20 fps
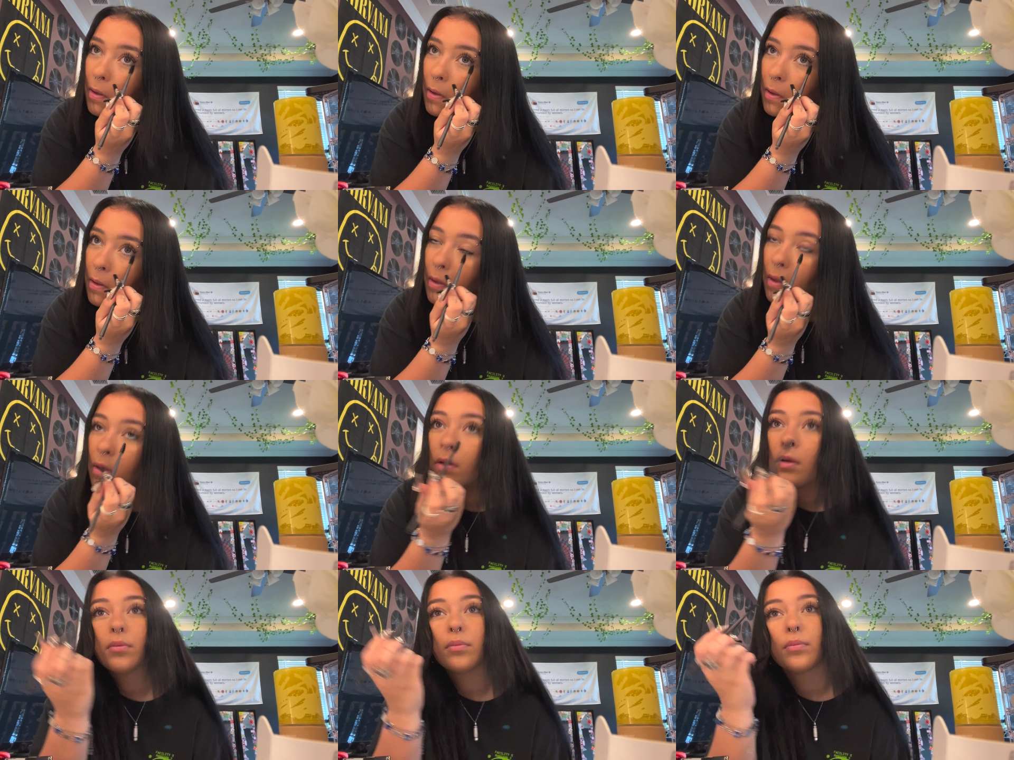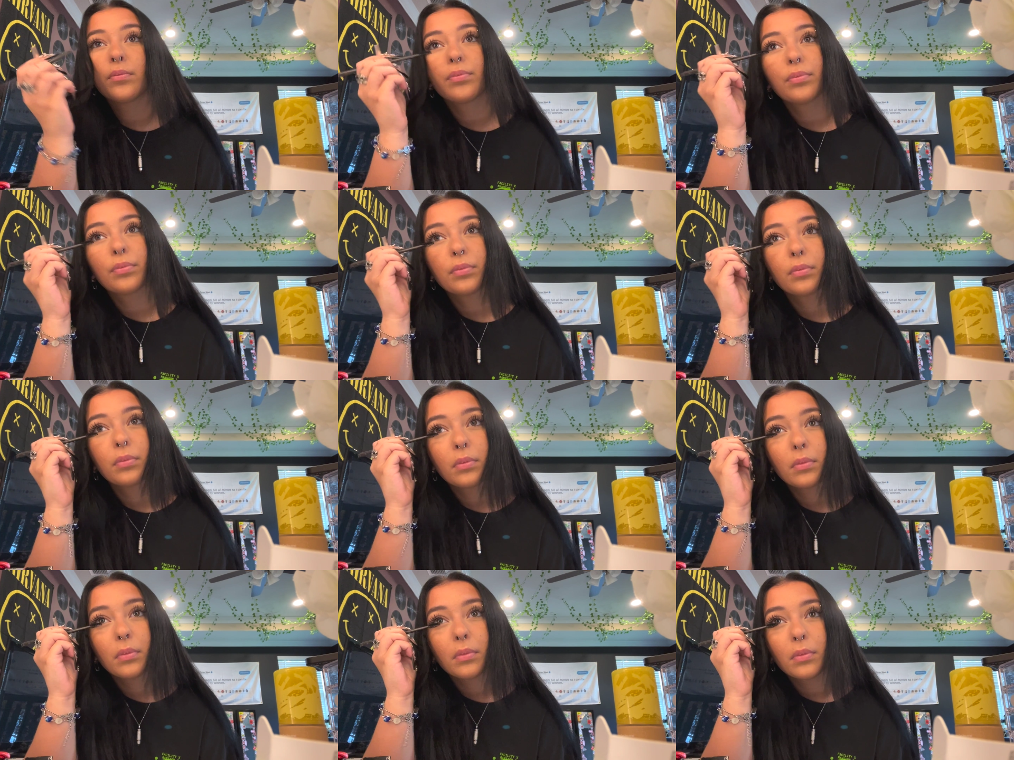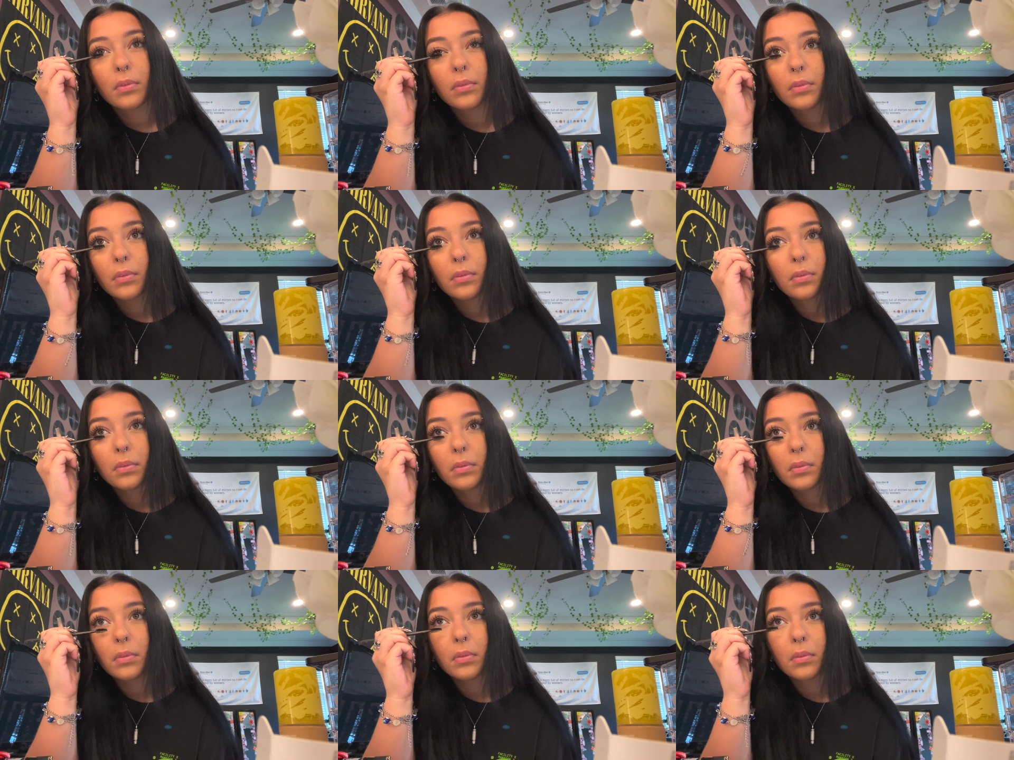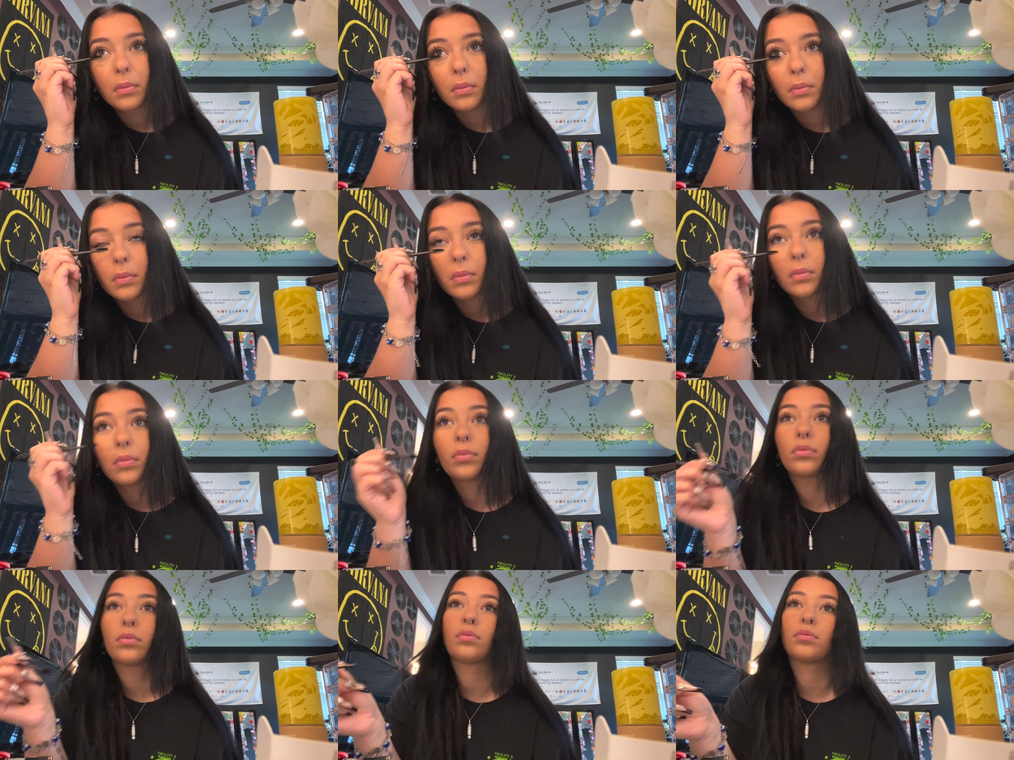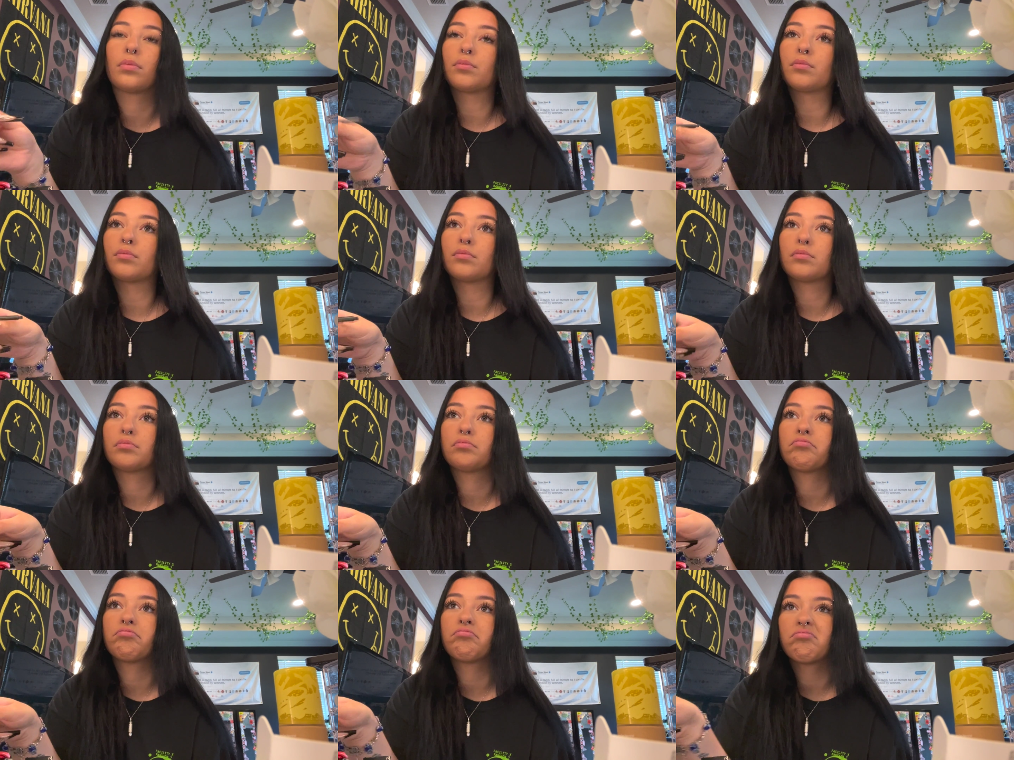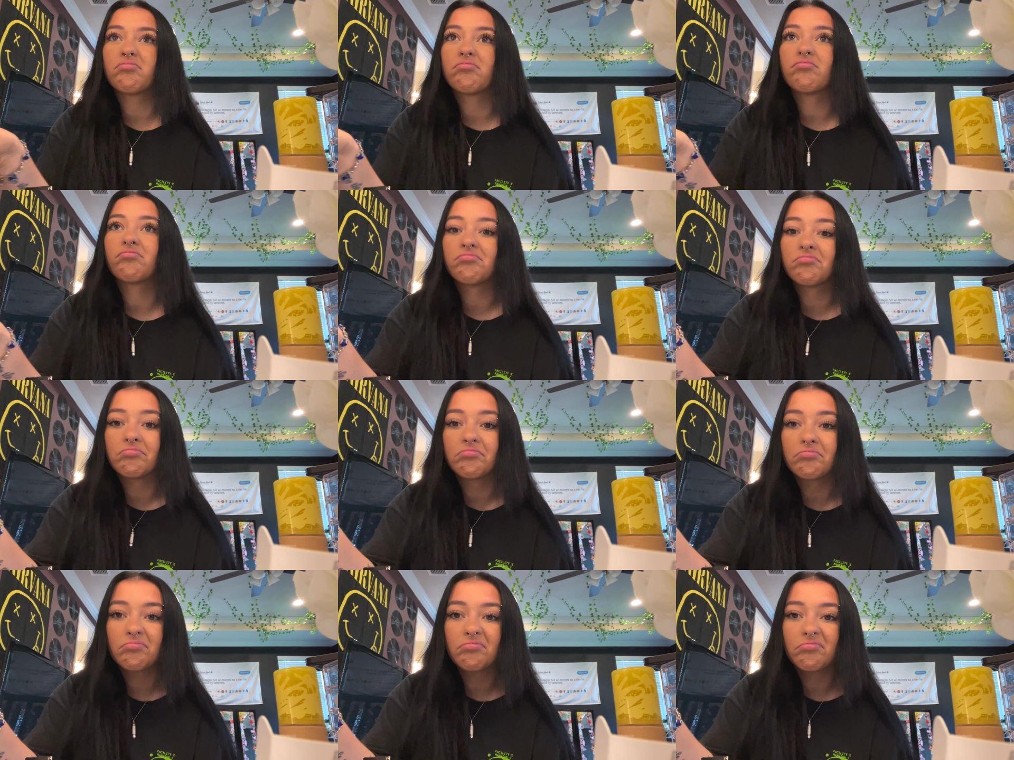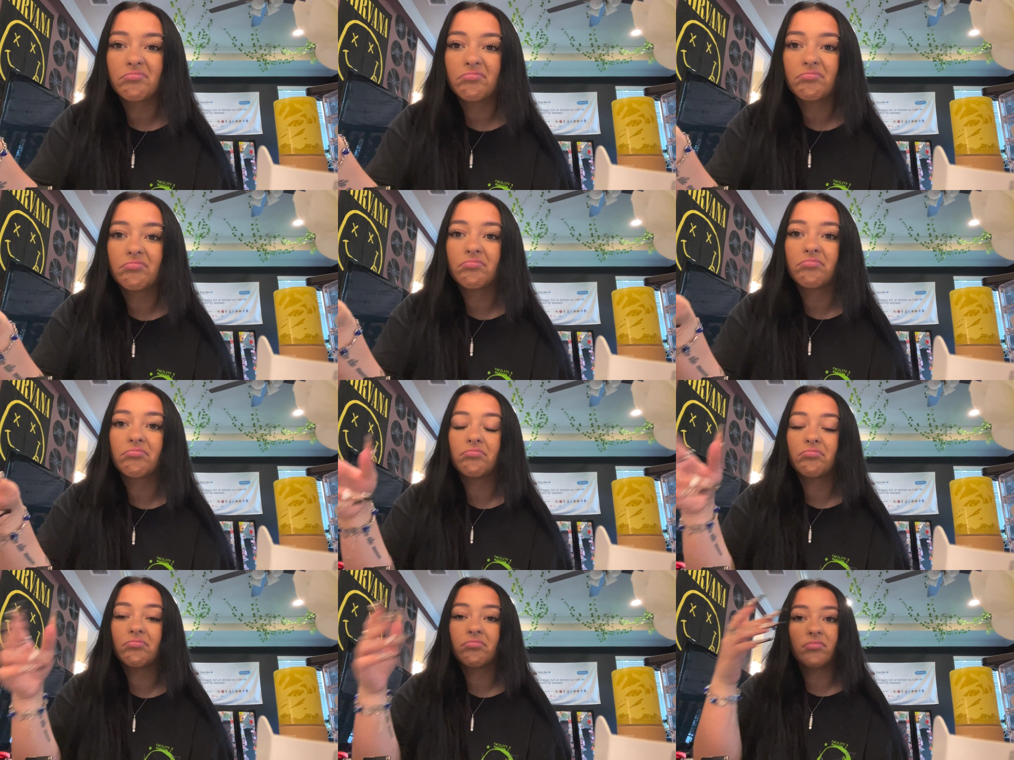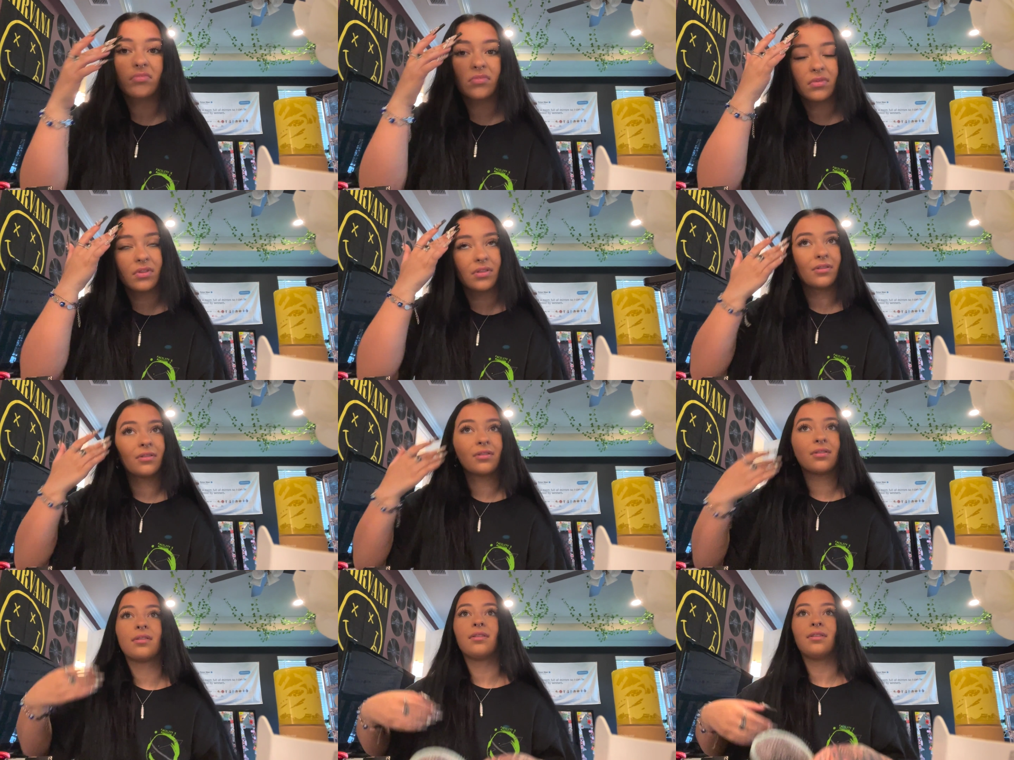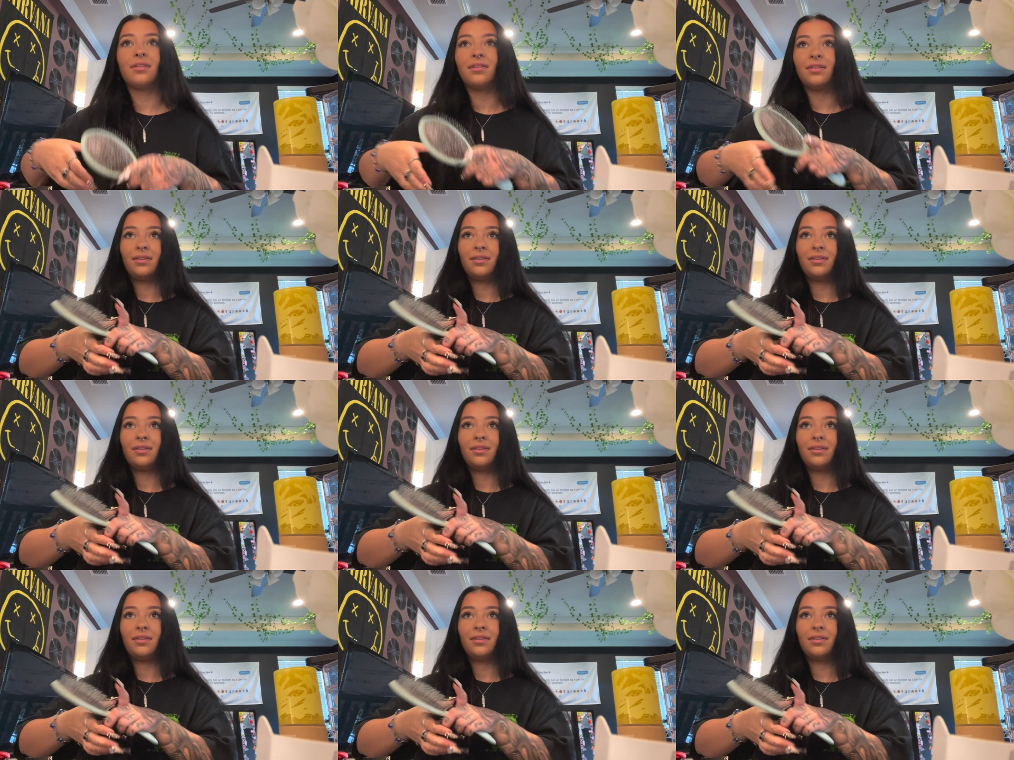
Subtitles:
(silence)